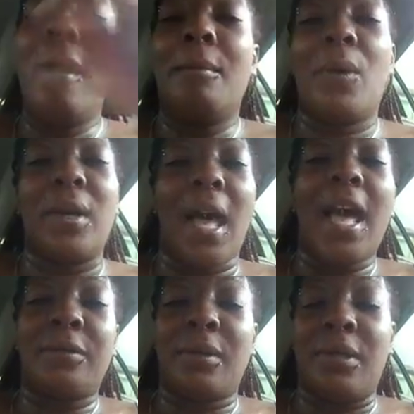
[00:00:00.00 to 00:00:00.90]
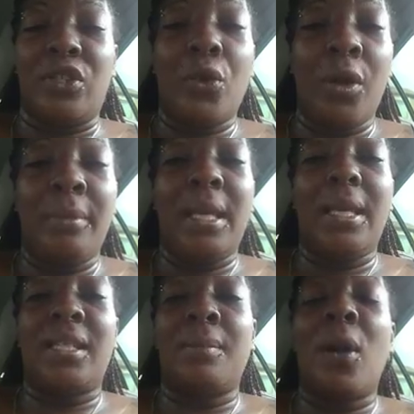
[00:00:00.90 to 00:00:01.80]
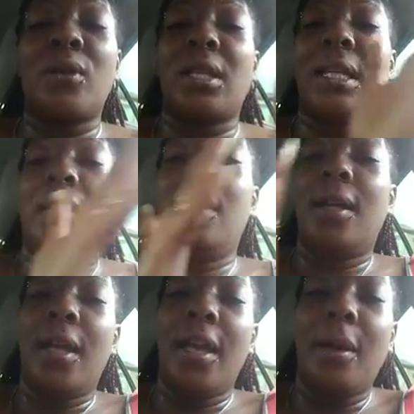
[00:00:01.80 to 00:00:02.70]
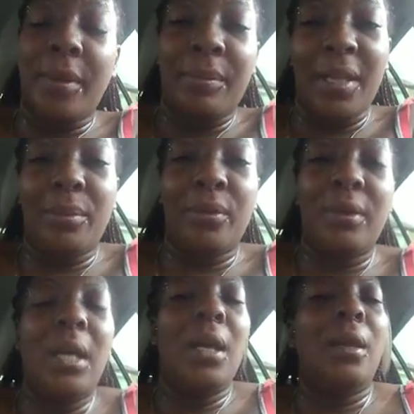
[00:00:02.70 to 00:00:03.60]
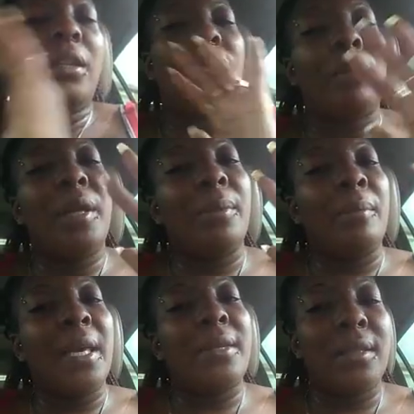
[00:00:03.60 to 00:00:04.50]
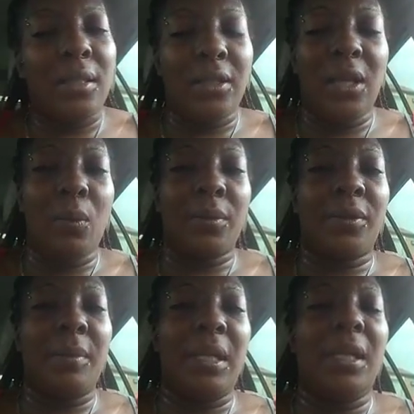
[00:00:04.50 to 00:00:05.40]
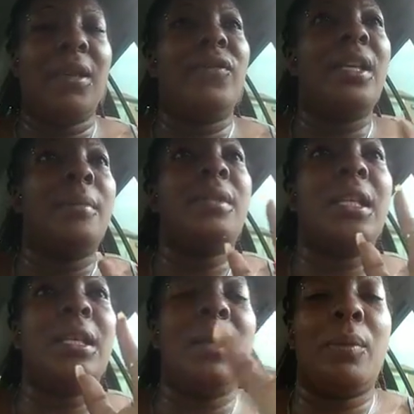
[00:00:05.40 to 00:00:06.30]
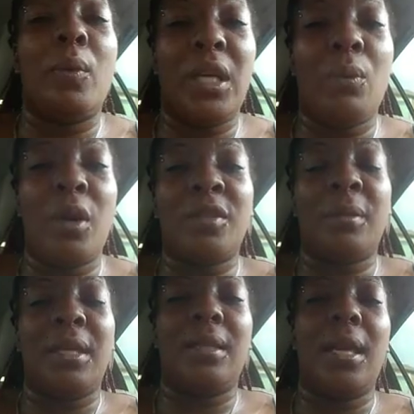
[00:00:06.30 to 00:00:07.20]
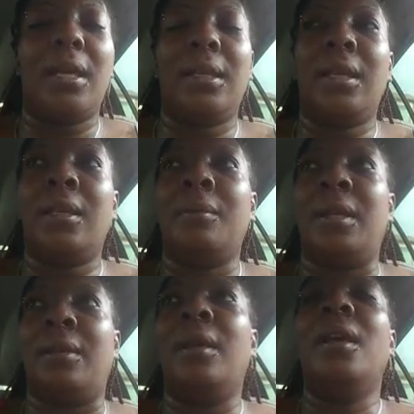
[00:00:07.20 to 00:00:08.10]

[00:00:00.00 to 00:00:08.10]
but what God's been showing me is mostly helping people, giving people messages he wants me to give them, telling people what he wants me to tell them. And